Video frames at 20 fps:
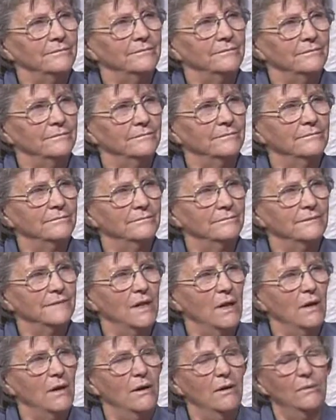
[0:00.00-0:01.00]
Mm-hmm.
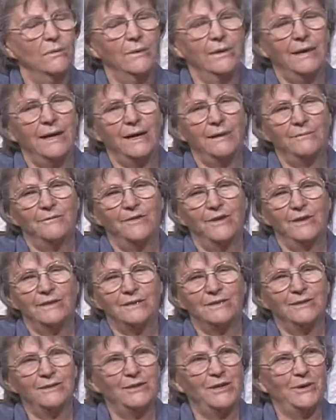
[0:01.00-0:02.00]
Oh, we had
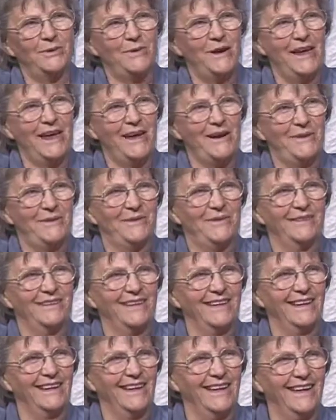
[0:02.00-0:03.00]
venison year round.
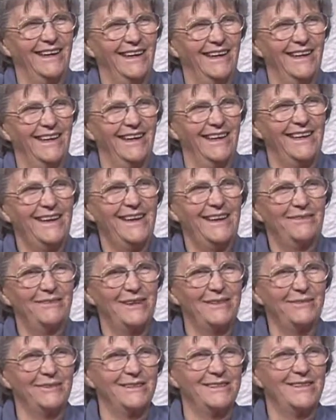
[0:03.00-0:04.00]

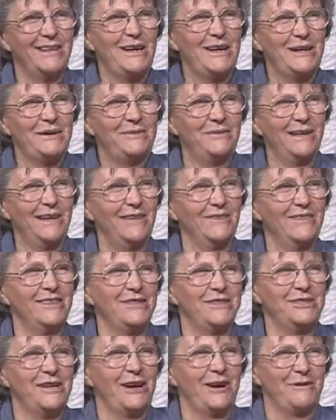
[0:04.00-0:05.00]
Even
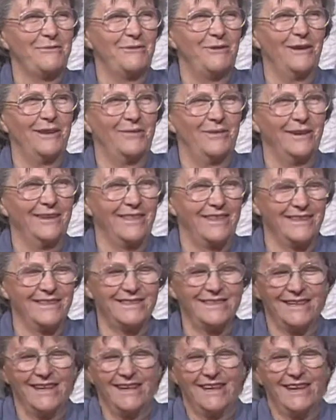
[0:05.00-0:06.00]
the sheriff went with us.